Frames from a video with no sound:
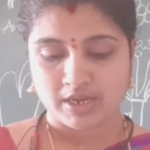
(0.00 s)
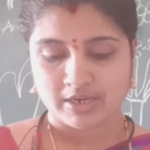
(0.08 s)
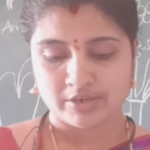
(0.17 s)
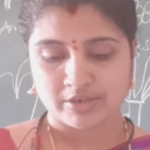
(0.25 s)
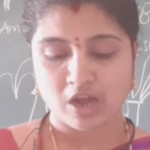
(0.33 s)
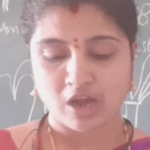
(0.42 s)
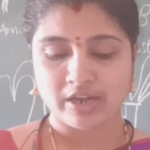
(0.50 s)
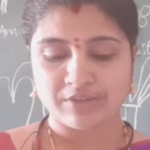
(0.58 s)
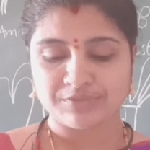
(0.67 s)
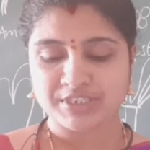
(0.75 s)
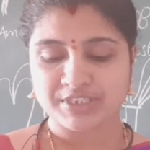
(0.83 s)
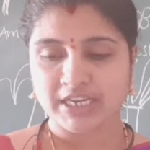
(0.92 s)
Draw
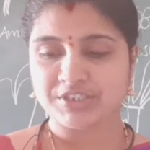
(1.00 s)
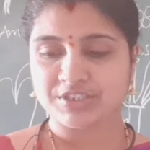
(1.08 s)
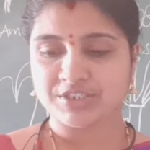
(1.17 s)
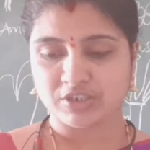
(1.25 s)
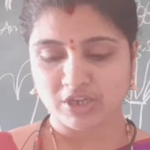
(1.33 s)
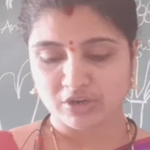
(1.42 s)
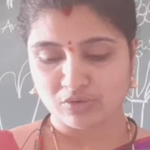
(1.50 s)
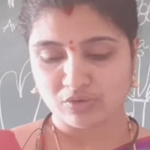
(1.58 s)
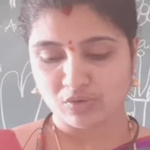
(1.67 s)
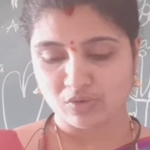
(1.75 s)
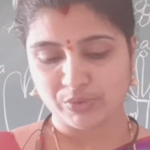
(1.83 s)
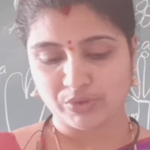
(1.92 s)
rough sketches in your
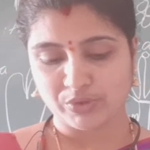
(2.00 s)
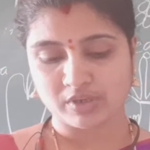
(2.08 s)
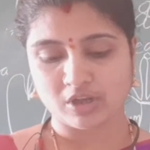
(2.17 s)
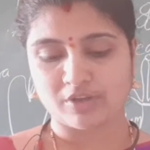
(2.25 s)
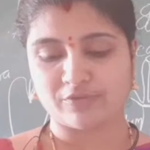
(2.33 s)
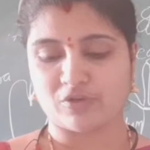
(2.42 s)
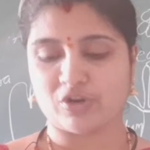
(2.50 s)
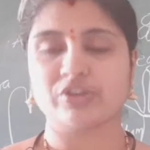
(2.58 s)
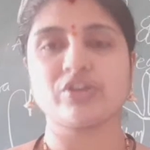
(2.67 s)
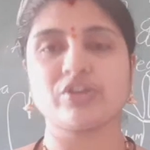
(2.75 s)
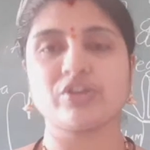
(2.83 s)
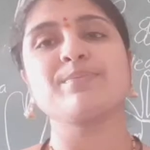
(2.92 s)
notebook of what you
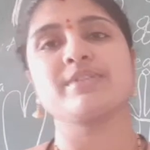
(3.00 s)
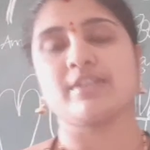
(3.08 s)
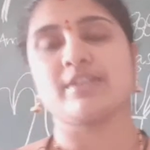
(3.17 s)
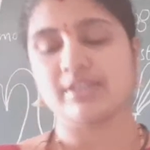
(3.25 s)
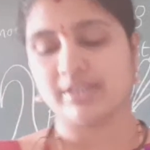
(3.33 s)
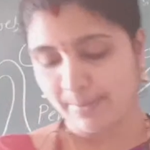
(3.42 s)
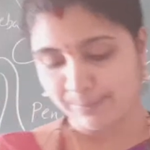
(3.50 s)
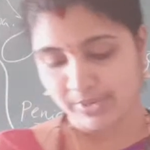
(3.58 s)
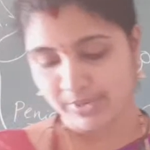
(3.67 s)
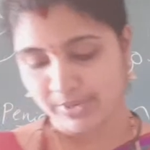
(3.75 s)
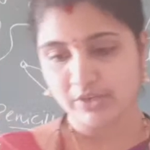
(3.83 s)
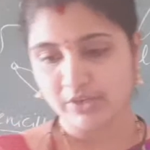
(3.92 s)
observe. Compare
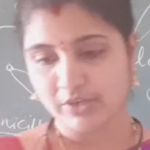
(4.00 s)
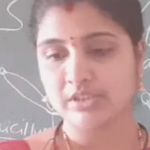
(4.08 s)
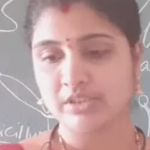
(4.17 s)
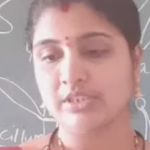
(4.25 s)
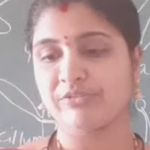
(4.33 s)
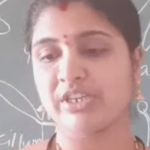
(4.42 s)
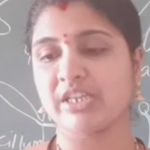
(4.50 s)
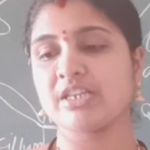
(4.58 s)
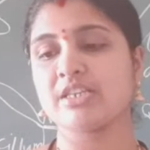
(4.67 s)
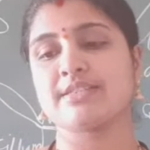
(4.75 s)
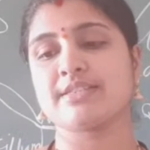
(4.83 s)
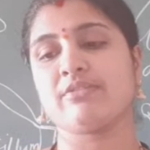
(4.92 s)
it with the
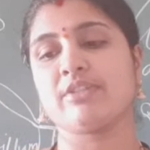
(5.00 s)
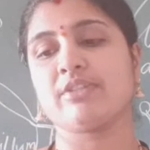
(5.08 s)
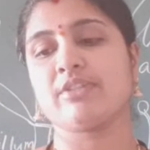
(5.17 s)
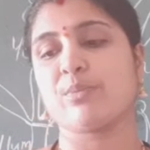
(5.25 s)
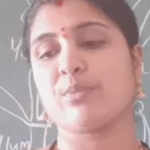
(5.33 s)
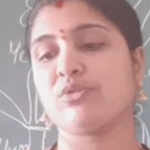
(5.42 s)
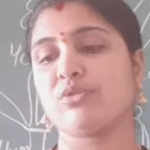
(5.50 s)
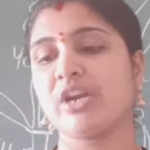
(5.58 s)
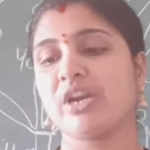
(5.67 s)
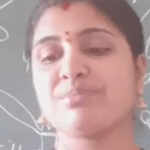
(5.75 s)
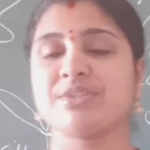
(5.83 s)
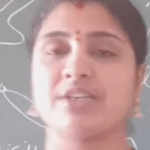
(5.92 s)
figures given above for
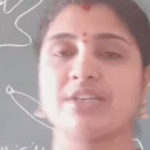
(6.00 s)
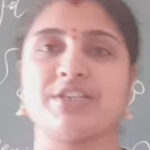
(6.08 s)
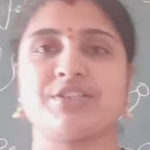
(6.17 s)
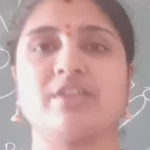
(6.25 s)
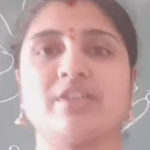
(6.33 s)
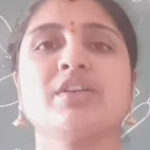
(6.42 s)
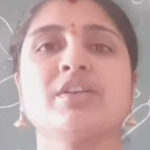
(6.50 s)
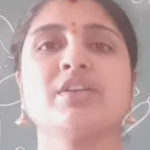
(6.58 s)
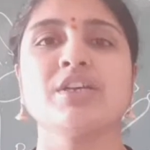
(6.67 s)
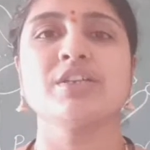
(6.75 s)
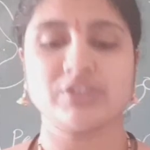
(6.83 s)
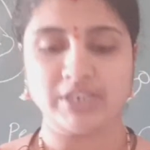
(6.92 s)
observation.
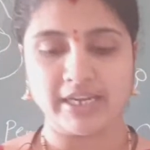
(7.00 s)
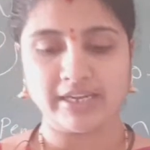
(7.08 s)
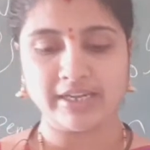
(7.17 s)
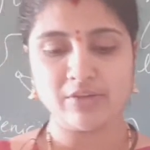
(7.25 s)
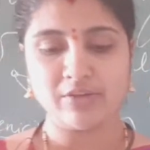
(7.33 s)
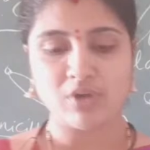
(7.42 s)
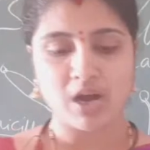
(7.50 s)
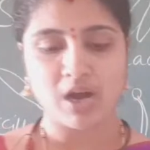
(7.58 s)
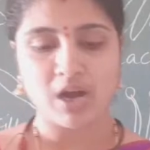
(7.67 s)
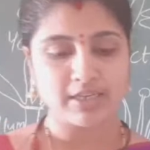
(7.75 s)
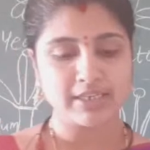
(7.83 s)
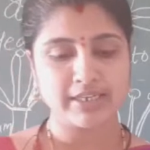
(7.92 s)
So generally what
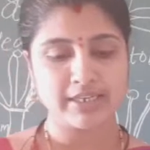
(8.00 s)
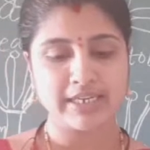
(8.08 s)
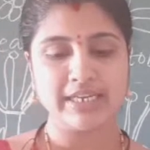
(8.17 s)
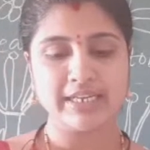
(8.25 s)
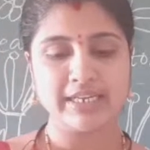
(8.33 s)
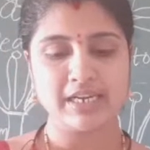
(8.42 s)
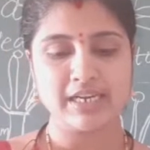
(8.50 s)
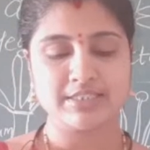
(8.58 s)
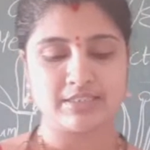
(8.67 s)
are the green color